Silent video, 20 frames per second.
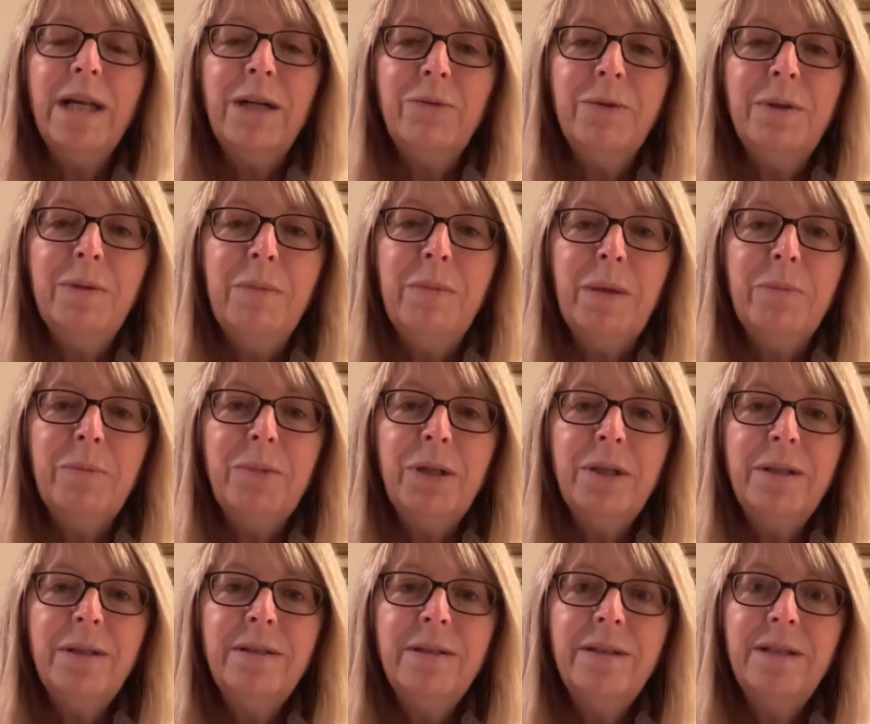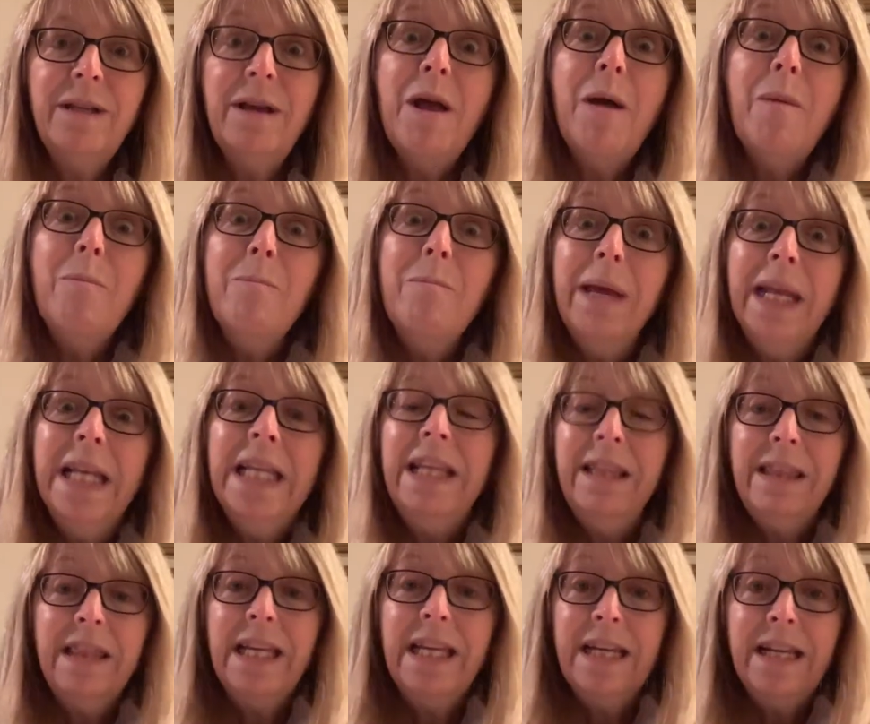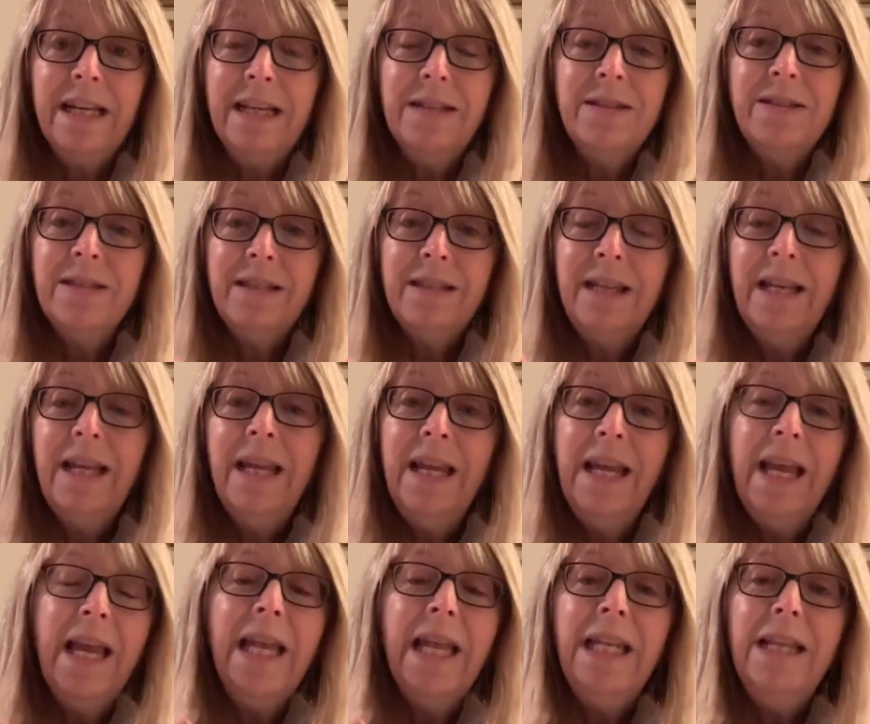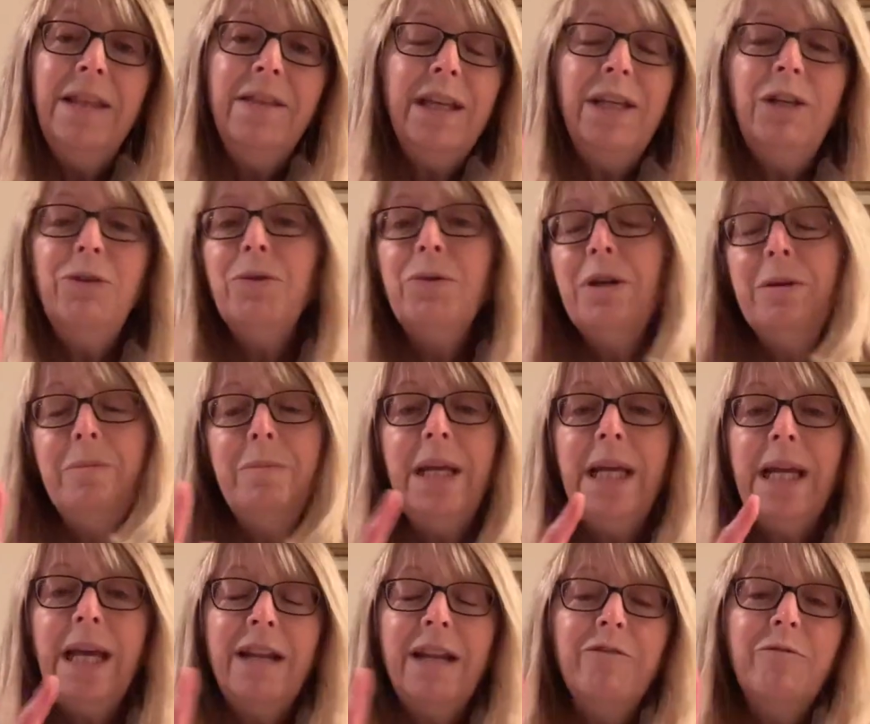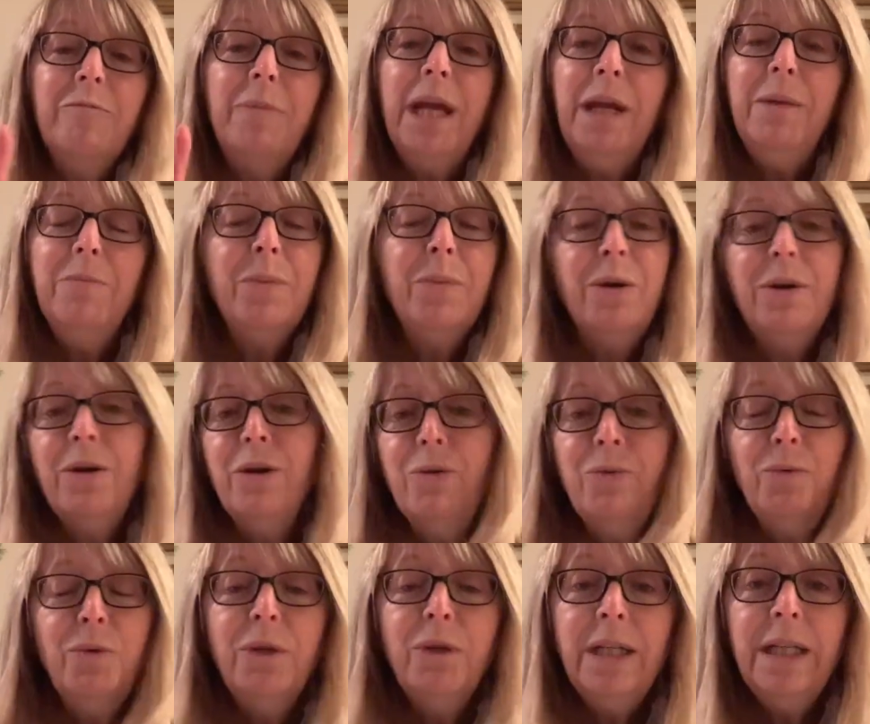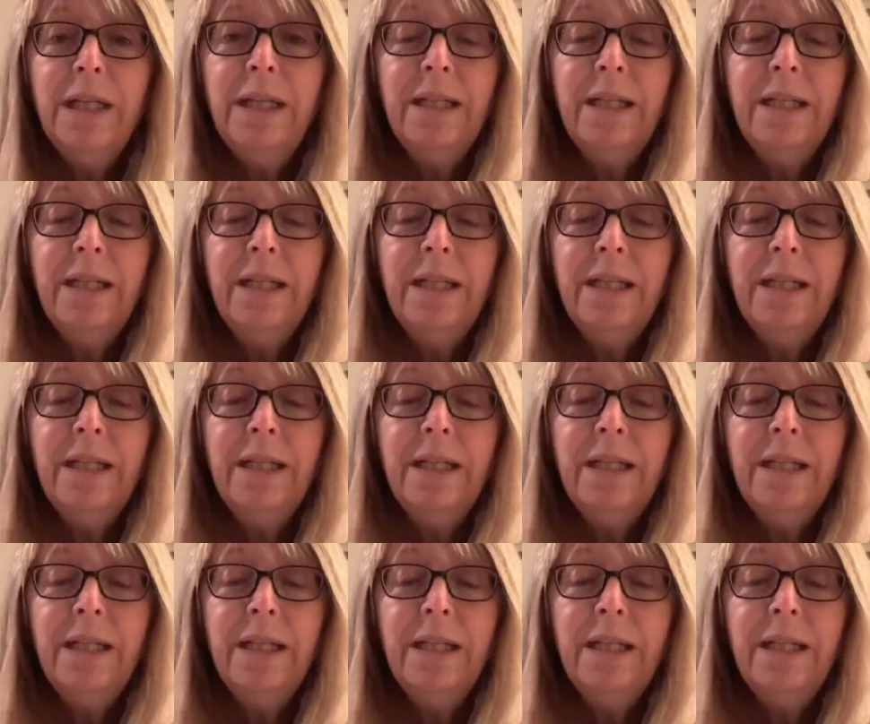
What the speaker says: Remember? Many things. Anything you could make out of paper or wood,